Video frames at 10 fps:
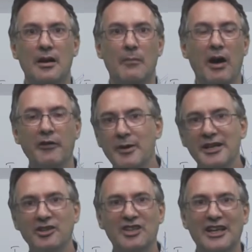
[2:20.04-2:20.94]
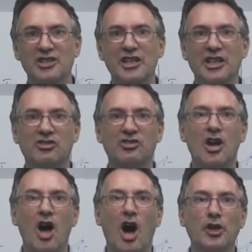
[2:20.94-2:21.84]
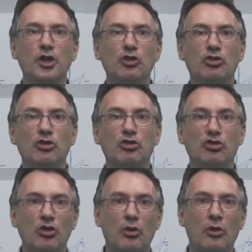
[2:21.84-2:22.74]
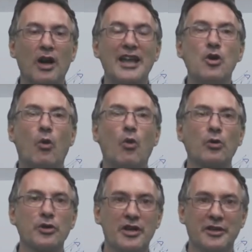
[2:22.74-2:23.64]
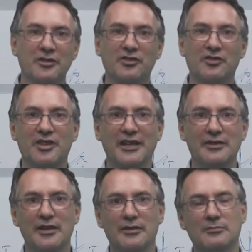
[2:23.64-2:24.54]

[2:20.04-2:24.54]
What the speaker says: Bioinformatics techniques are used to store and organize this data.